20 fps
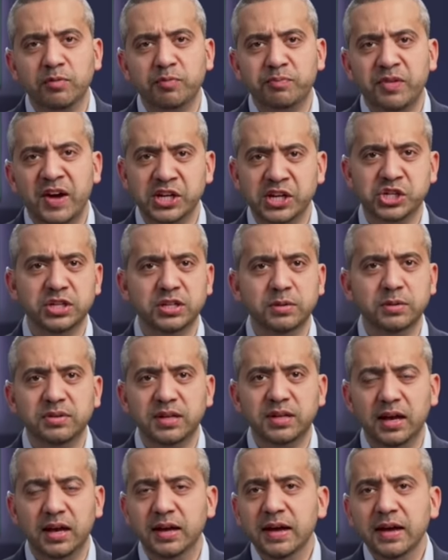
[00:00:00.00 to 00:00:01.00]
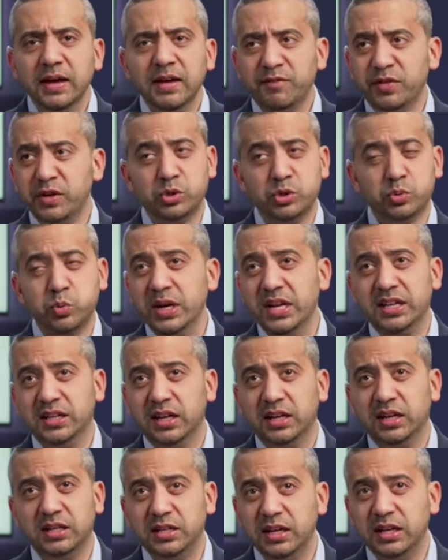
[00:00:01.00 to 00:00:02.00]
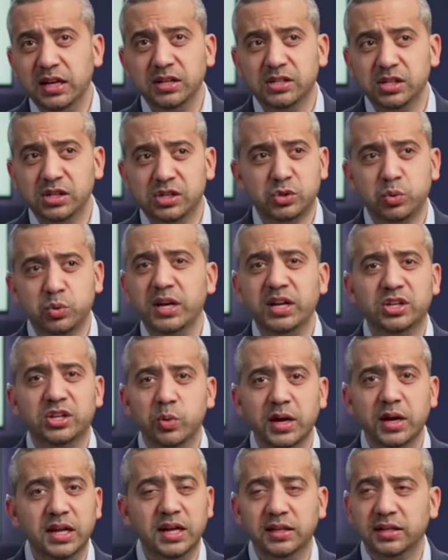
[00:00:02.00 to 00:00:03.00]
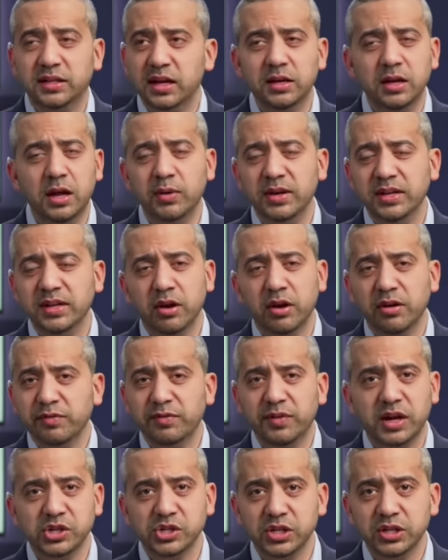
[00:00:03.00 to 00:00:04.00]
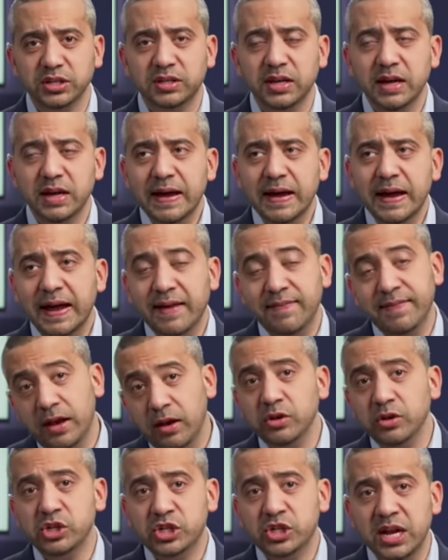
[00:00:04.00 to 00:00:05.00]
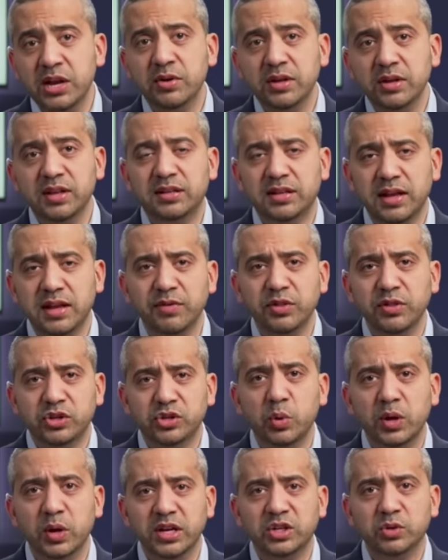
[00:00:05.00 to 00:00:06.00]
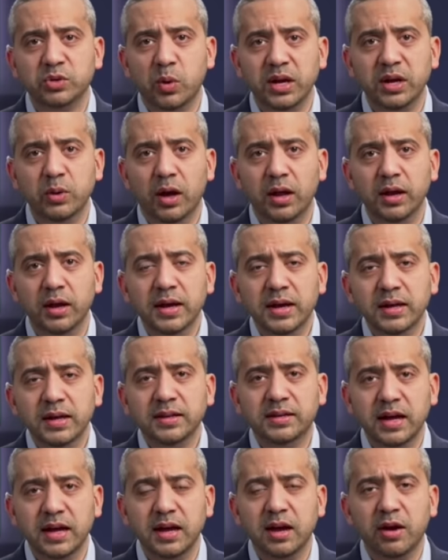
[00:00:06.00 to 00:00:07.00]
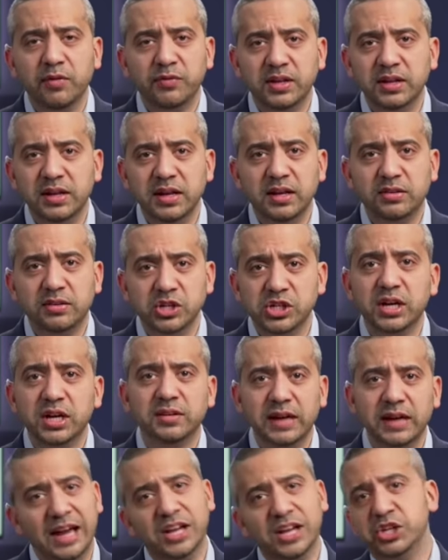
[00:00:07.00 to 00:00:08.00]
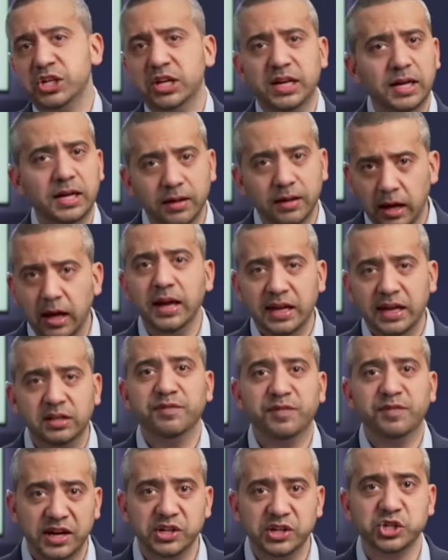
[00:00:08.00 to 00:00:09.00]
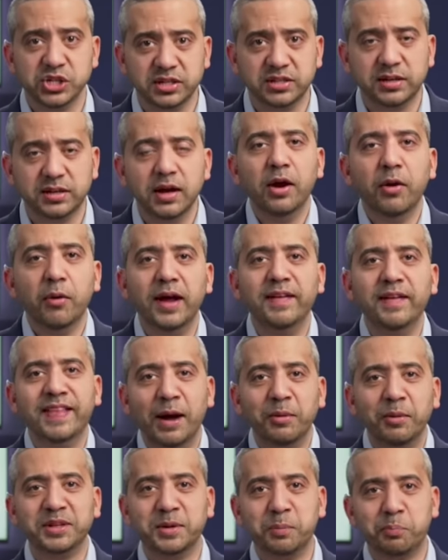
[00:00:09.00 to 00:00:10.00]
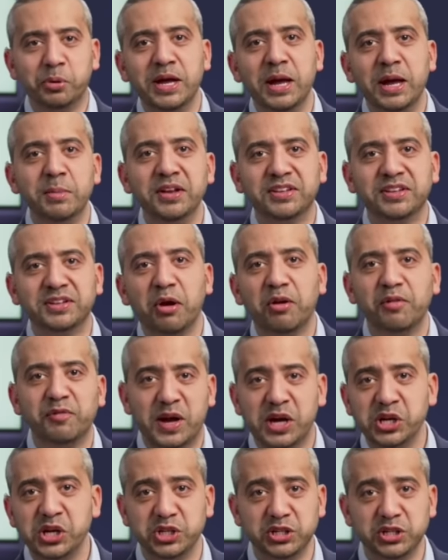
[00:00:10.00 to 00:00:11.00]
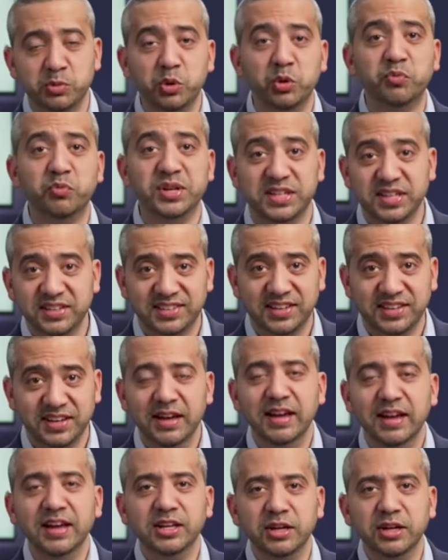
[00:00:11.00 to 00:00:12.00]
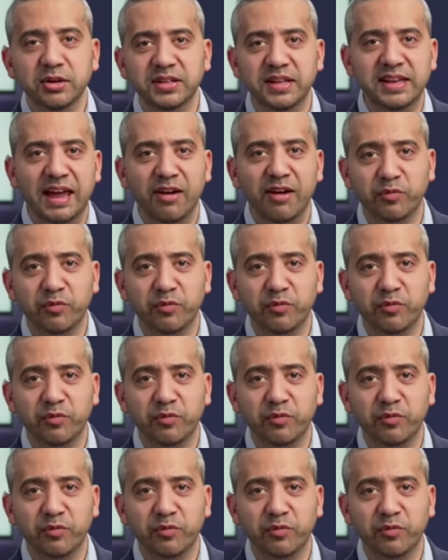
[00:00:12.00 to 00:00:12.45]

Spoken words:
of fascism, said from 2016 to 2020, he said, no, he's not a fascist. And then on January the 7th, 2021, the day after the insurrection, he goes, actually, he's a fascist, right? That was the preeminent scholar of fascism who'd resisted using the